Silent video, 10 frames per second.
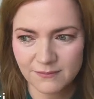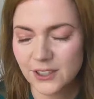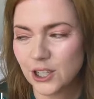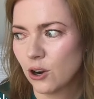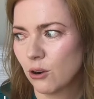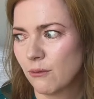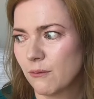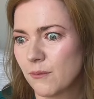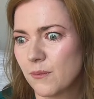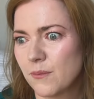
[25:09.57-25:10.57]
you know,
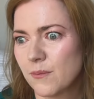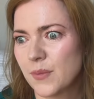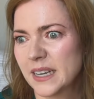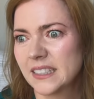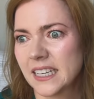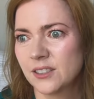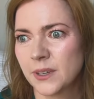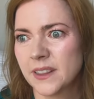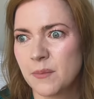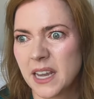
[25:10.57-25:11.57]
by saying
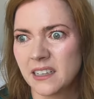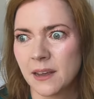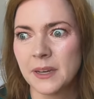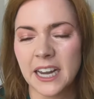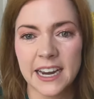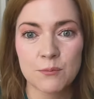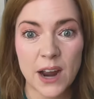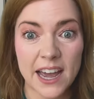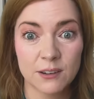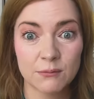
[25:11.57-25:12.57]
during the pandemic, I
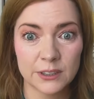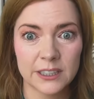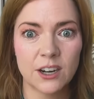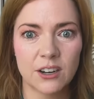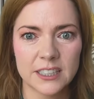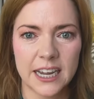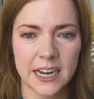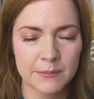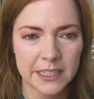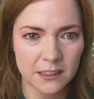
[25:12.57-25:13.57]
had a really hard
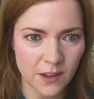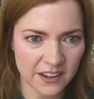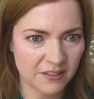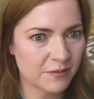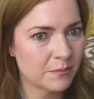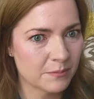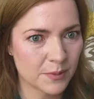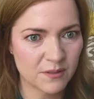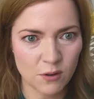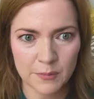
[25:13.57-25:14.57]
time, like a lot of
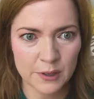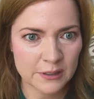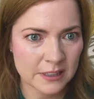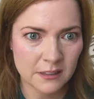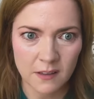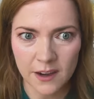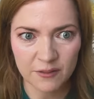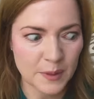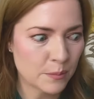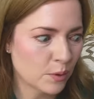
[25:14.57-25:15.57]
performers and a lot
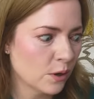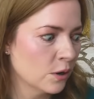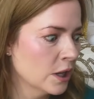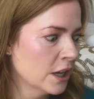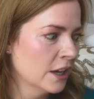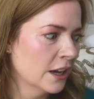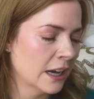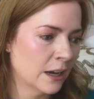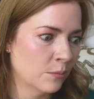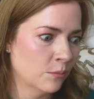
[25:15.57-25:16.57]
of people.
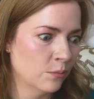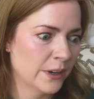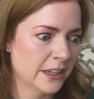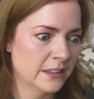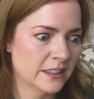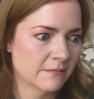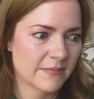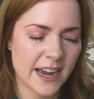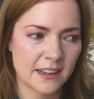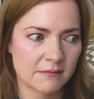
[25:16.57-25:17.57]
Um, we just
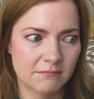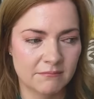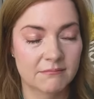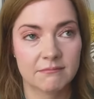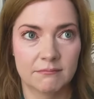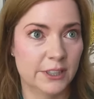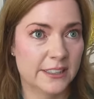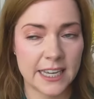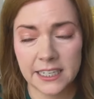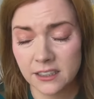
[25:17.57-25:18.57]
had, we
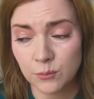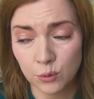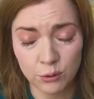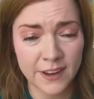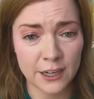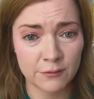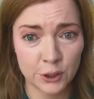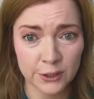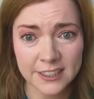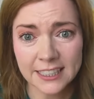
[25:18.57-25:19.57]
decided to move out of New
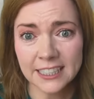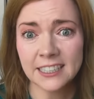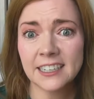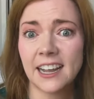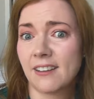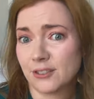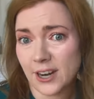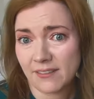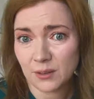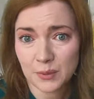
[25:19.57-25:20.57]
York City
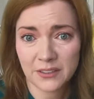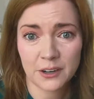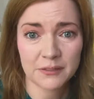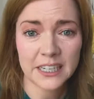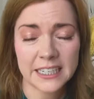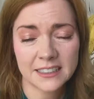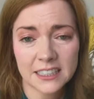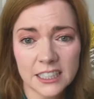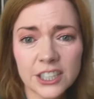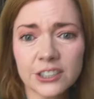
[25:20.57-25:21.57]
after having been there for
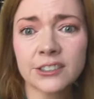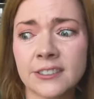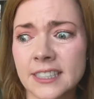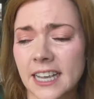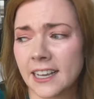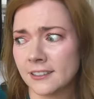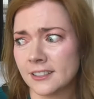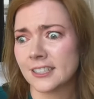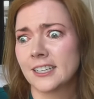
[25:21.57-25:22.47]
19 years. And